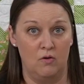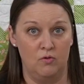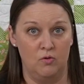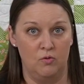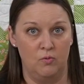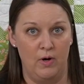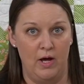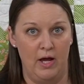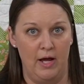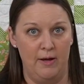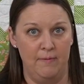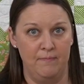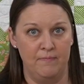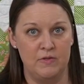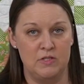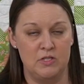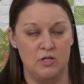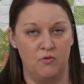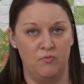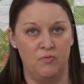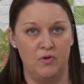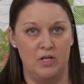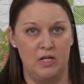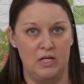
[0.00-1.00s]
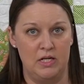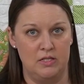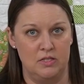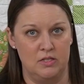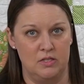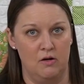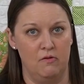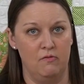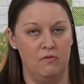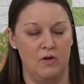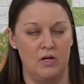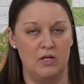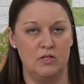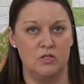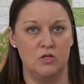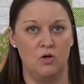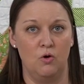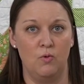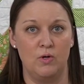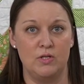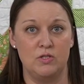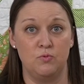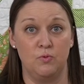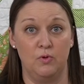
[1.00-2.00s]
Away self-adhesive. And so
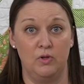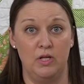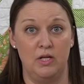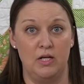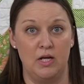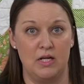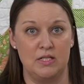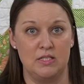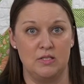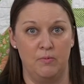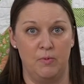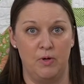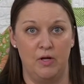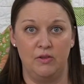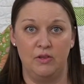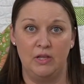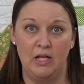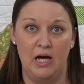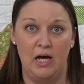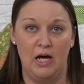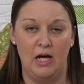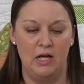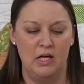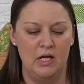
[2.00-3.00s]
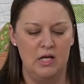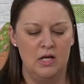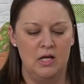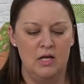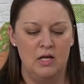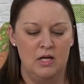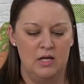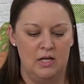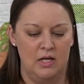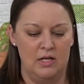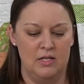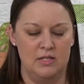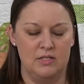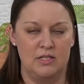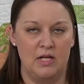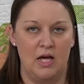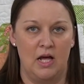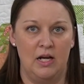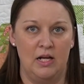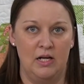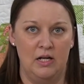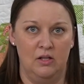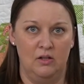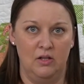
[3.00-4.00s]
what's really nice about that is that
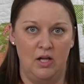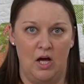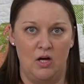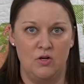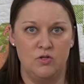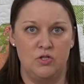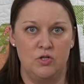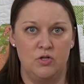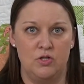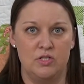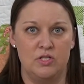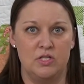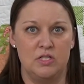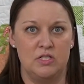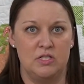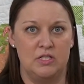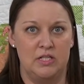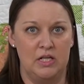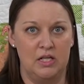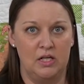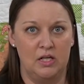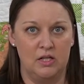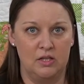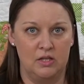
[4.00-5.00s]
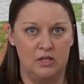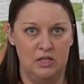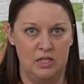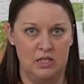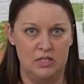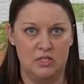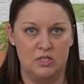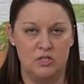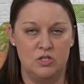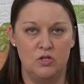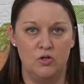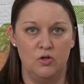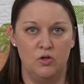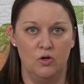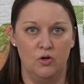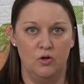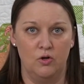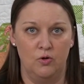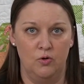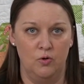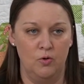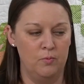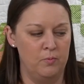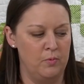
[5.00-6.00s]
it allows you to stick this to your
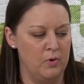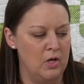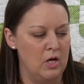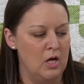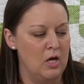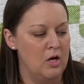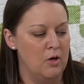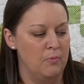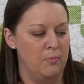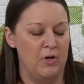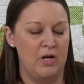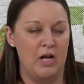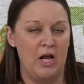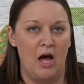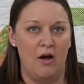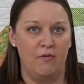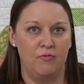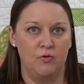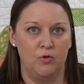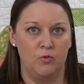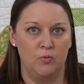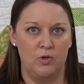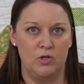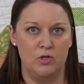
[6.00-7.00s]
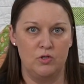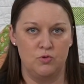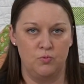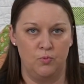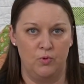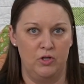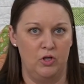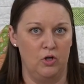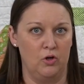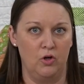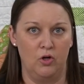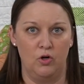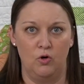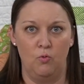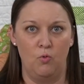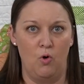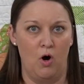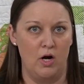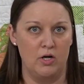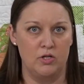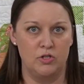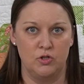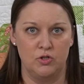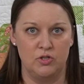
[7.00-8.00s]
hoop, but afterwards when you're going to
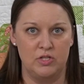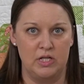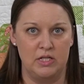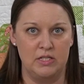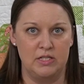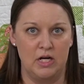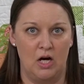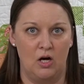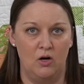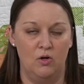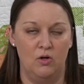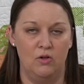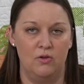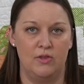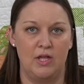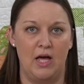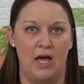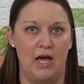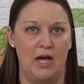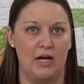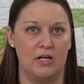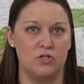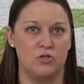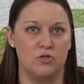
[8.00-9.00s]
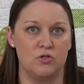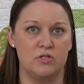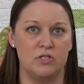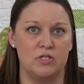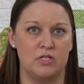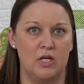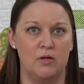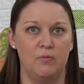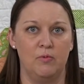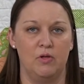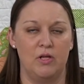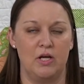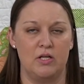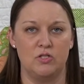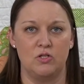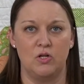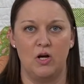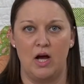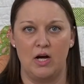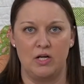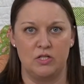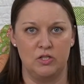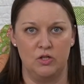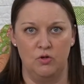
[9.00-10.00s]
wash your tea towel, that extra stabilizer
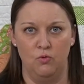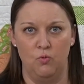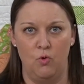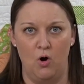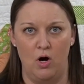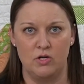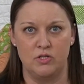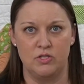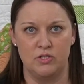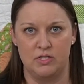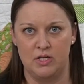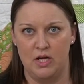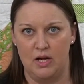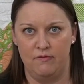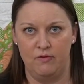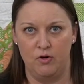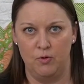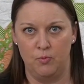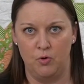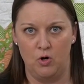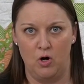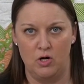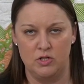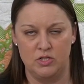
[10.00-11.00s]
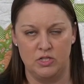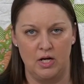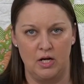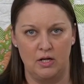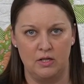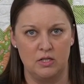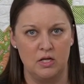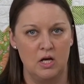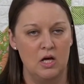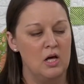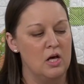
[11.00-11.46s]
actually washes out of your project.